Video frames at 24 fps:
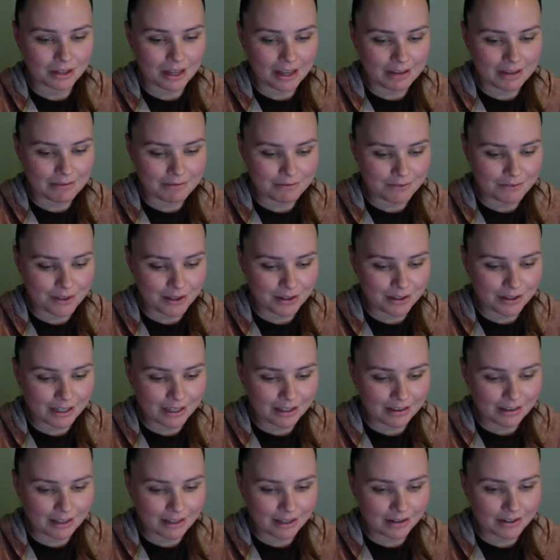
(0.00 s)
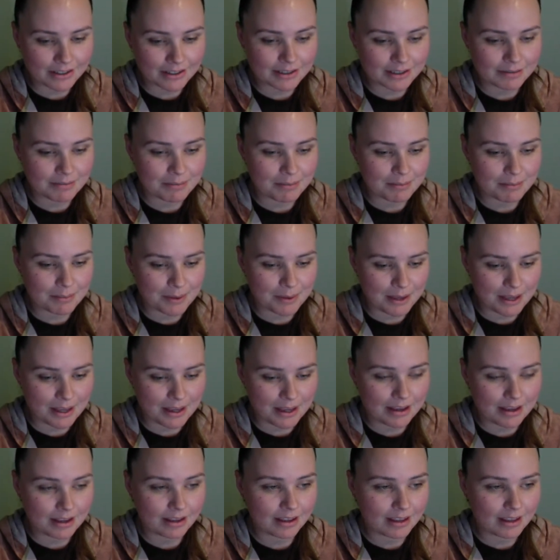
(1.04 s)
I feel like there is a big
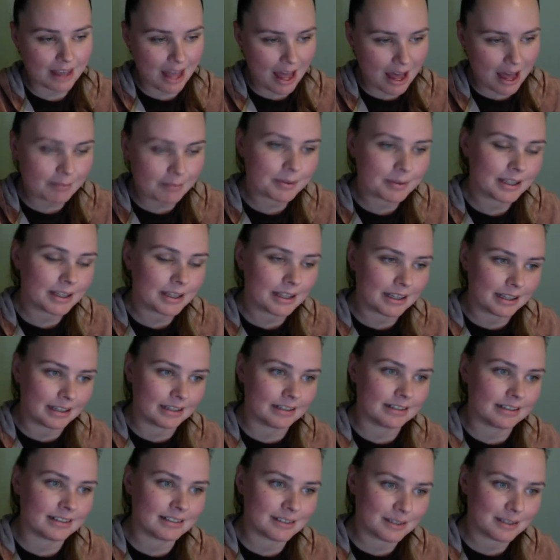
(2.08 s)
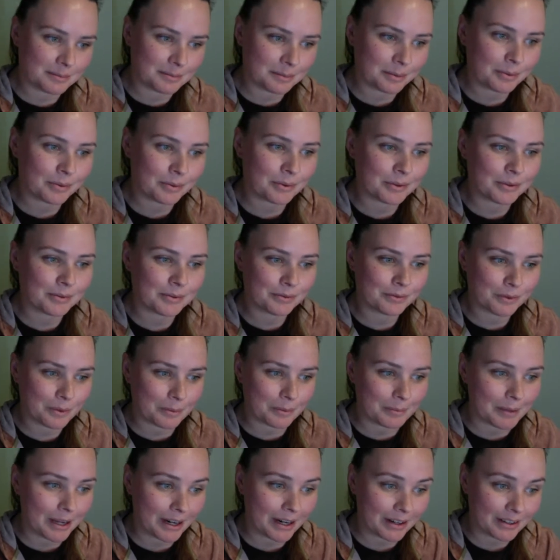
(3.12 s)
gap in support for
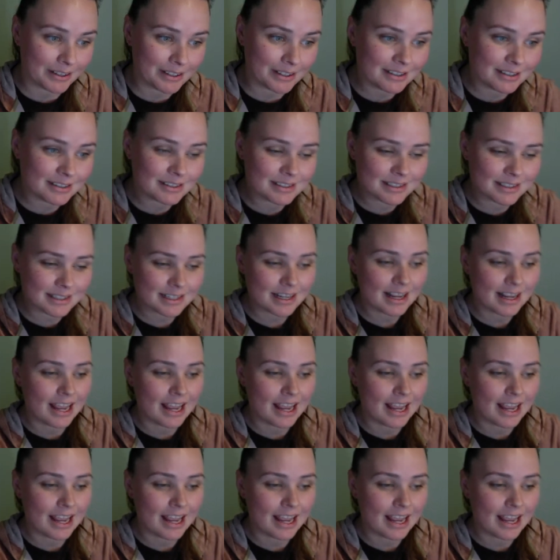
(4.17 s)
parents,